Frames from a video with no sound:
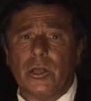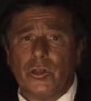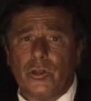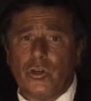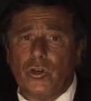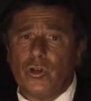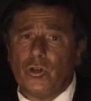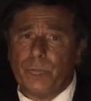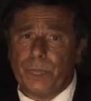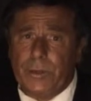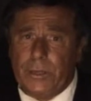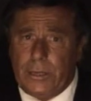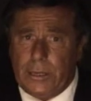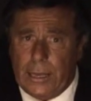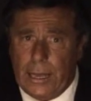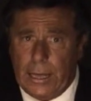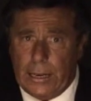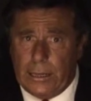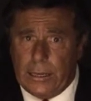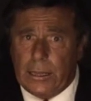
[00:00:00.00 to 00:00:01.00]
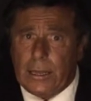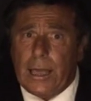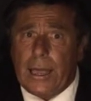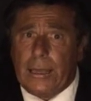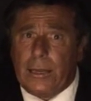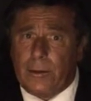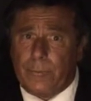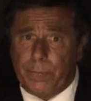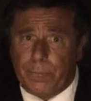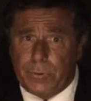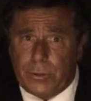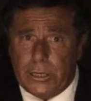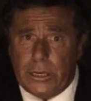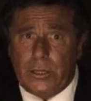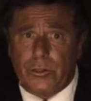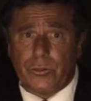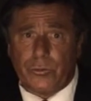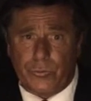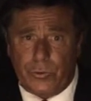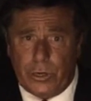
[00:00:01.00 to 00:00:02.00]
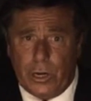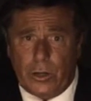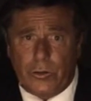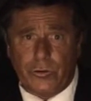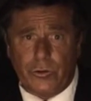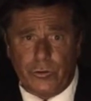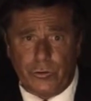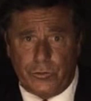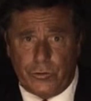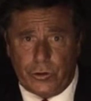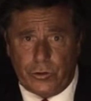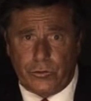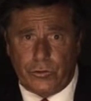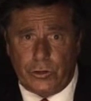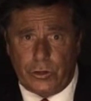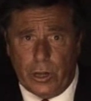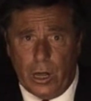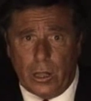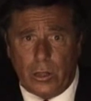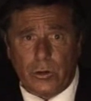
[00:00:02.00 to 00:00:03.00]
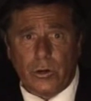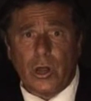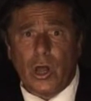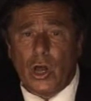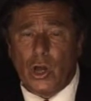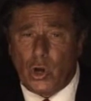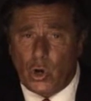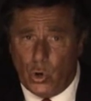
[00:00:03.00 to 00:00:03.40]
you'll be getting a complete $360